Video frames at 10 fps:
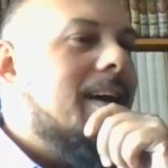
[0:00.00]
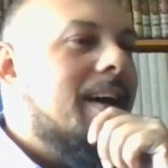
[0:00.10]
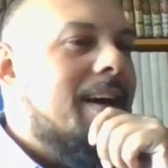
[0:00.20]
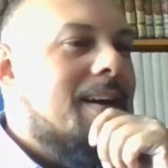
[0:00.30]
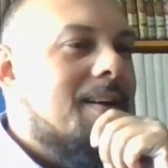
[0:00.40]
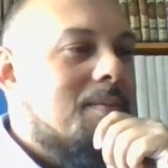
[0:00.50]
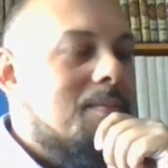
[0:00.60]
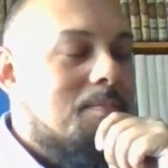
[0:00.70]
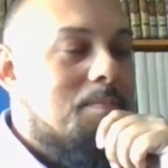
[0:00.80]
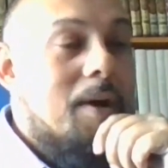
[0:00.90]
uh,
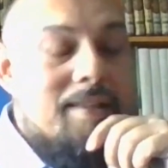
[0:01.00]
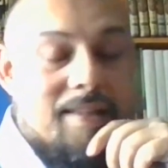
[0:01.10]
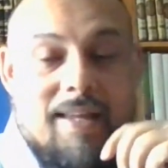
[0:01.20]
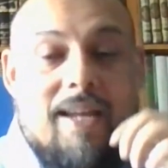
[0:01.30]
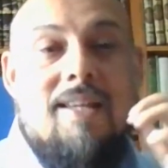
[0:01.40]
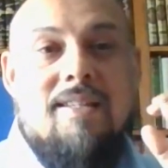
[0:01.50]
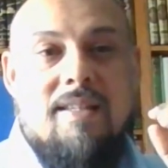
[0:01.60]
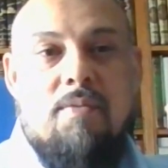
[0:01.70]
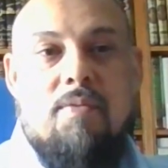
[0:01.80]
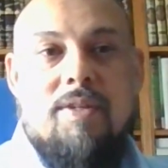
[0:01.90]
but there is
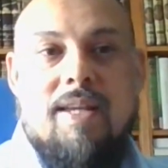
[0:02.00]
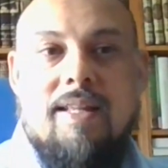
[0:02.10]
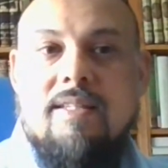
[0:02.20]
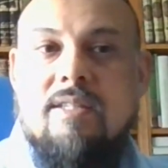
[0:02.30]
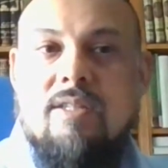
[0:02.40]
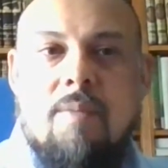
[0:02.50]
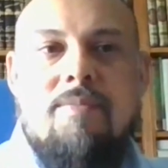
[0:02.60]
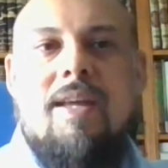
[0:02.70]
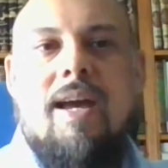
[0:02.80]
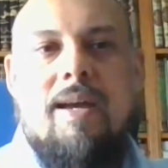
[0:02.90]
a difference, and
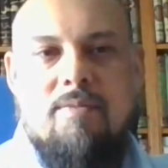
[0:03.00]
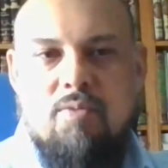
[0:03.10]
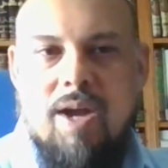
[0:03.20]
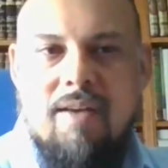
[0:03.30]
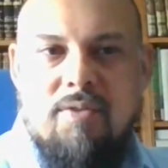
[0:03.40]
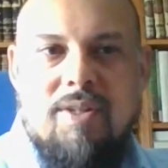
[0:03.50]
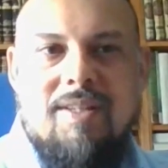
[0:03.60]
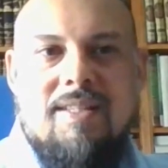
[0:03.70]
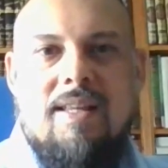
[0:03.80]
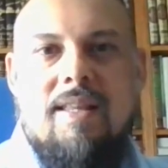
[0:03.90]
sometimes we have to
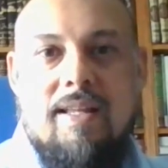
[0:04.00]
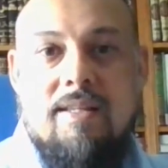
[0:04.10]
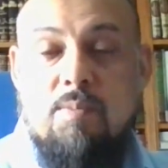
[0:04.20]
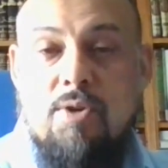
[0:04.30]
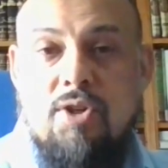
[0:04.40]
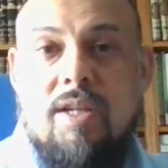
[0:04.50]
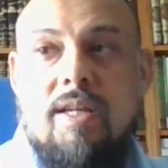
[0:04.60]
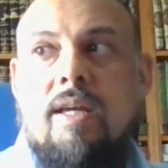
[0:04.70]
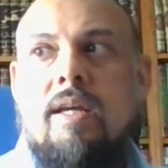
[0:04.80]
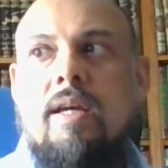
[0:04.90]
understand that, and
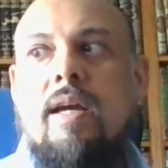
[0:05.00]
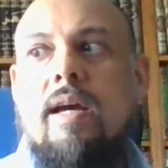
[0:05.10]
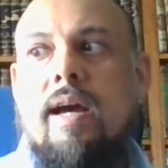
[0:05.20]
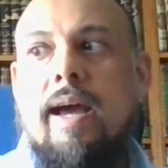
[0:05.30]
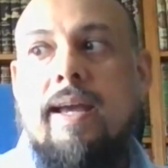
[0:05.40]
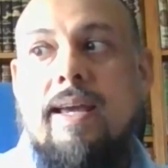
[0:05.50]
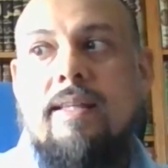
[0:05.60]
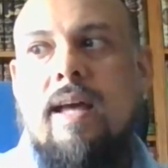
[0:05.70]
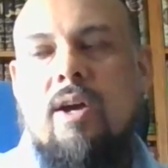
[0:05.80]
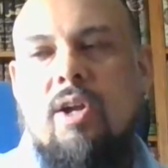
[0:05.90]
especially I
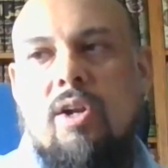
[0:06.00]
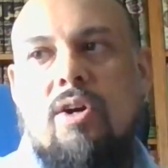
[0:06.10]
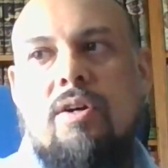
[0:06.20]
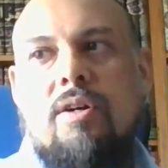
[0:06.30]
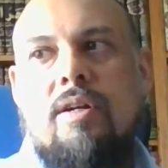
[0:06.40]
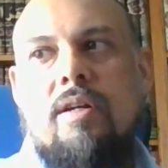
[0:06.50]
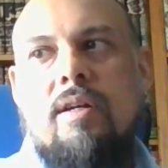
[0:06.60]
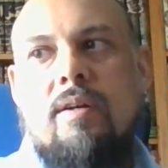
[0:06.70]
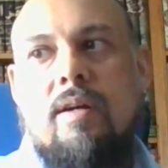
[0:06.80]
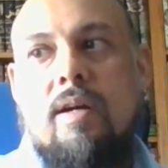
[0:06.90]
get that a lot
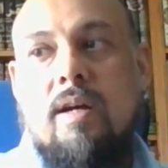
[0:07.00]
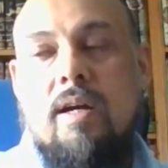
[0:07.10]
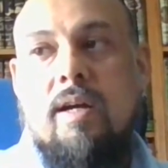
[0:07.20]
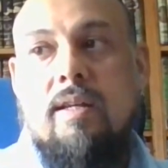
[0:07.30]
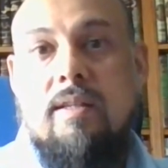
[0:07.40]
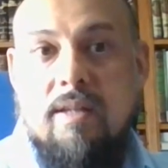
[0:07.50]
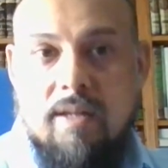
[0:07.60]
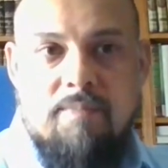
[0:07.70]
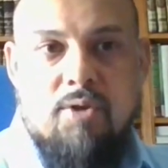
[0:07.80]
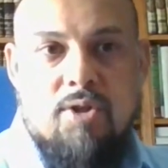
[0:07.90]
uh, in the
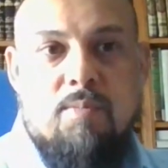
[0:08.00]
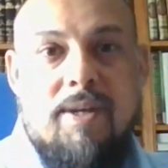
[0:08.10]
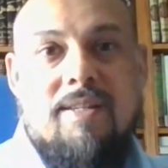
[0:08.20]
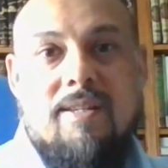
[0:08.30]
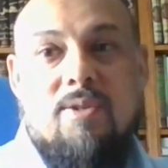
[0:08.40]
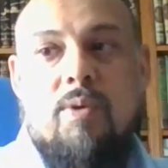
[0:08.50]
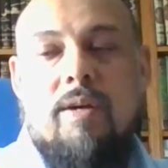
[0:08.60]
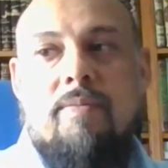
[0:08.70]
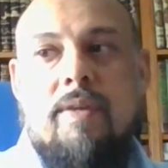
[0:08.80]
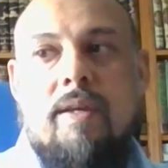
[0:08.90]
crypto space as
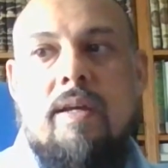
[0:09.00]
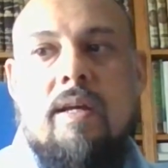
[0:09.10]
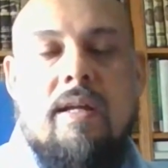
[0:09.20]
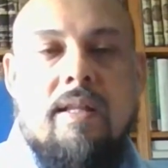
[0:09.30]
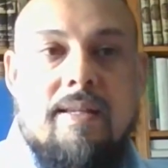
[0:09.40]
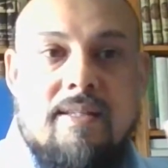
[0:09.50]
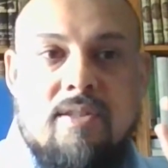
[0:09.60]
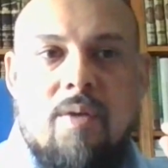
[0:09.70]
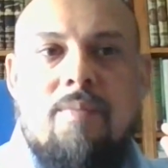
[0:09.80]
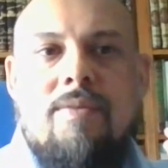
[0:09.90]
well. But
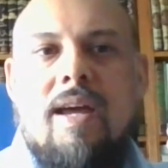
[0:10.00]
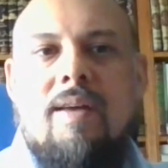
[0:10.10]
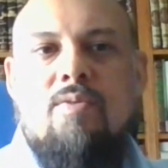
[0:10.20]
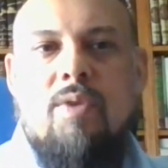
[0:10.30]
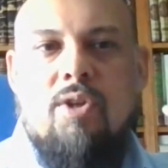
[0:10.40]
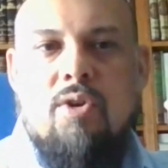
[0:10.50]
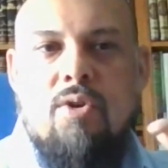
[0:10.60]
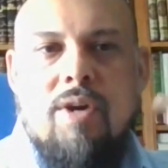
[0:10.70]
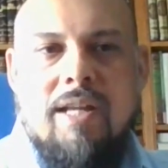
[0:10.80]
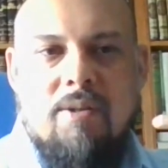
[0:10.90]
sometimes when you
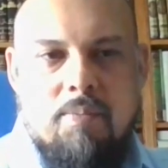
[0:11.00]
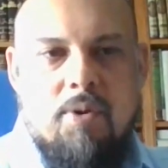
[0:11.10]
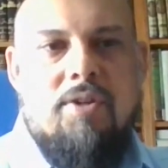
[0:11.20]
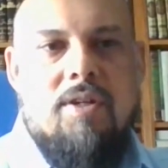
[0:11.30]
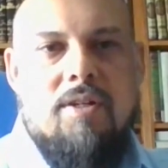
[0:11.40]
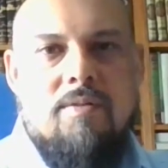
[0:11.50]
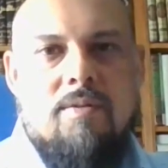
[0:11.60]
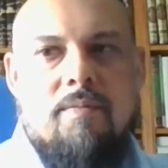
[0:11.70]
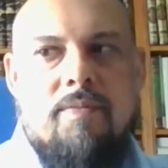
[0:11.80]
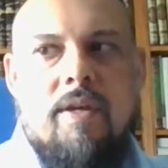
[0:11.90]
look at a product,
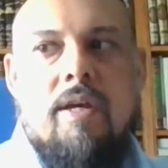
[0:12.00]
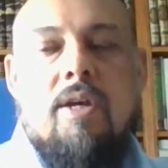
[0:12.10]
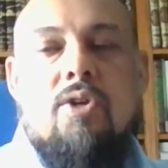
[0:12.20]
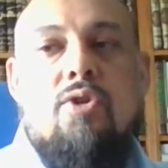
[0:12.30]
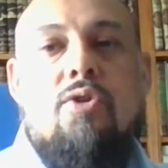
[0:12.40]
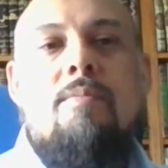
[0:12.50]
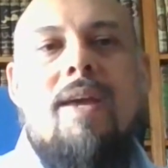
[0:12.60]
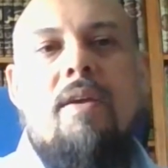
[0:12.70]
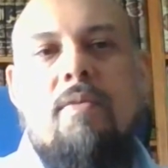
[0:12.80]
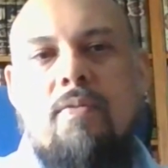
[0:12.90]
you
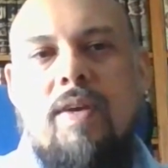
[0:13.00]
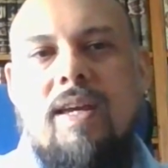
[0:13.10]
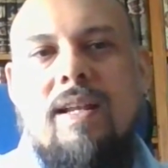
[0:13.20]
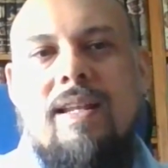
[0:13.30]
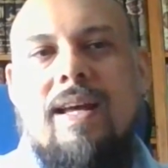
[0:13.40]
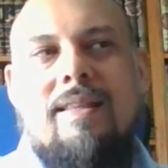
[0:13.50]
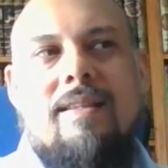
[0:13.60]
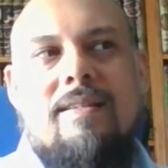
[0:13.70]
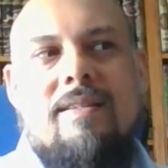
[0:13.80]
may feel that